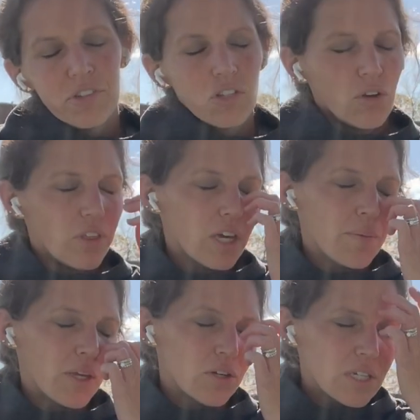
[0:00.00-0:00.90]
So think
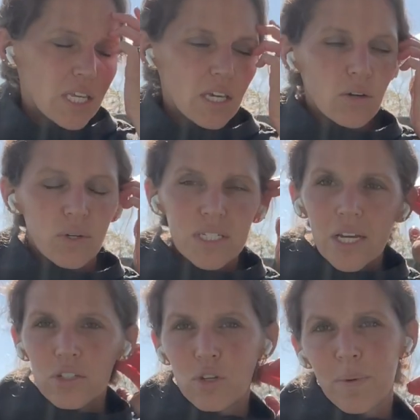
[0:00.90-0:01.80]
about your knee going
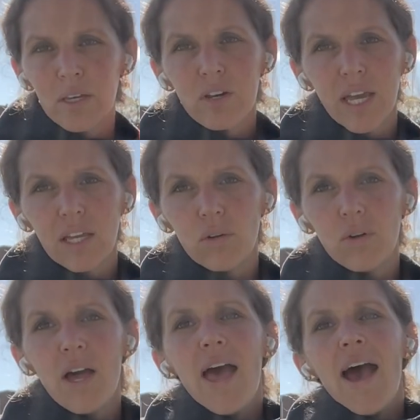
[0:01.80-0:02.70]
down to about your ankle.